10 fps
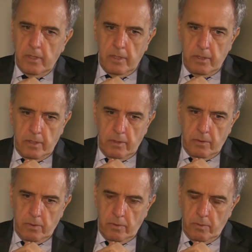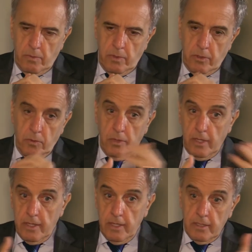if we do
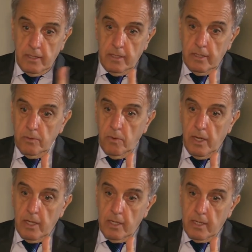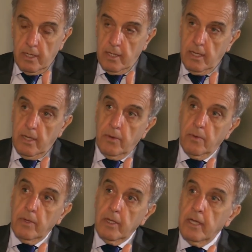the things in this way,
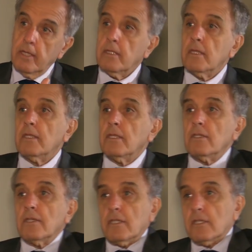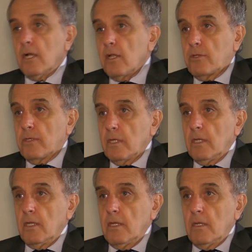and we get mm. these results,
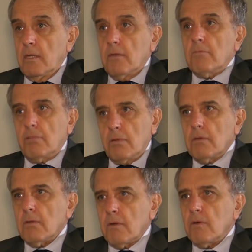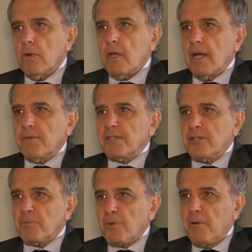we have
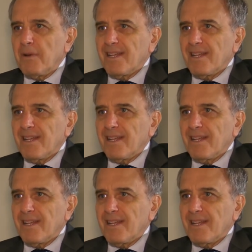seen the problem.